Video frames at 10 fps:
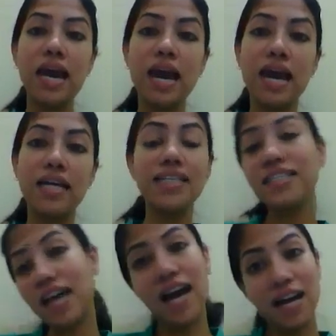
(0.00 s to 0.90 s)

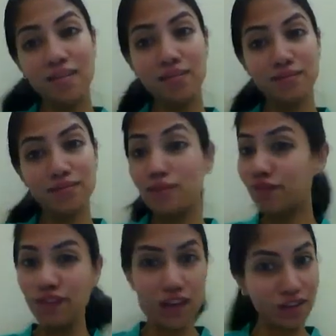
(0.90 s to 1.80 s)
And I'm
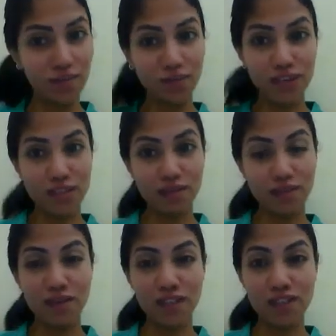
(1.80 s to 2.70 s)
very impressed with
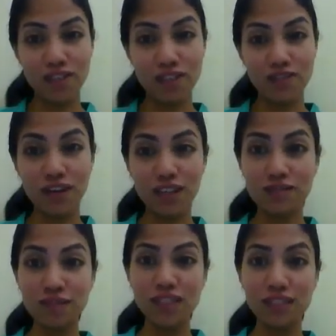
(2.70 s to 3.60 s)
the questions you've
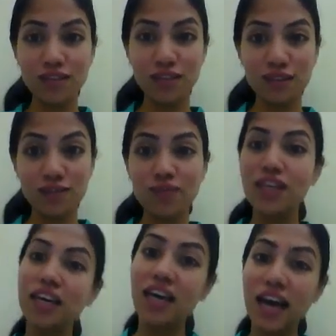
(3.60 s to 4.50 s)
asked me. So
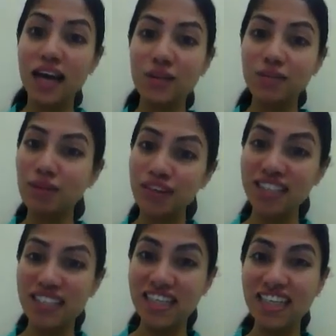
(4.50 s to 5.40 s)
I'll be
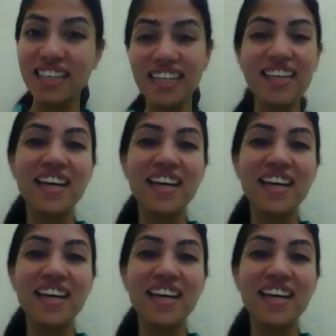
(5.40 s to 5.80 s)
waiting.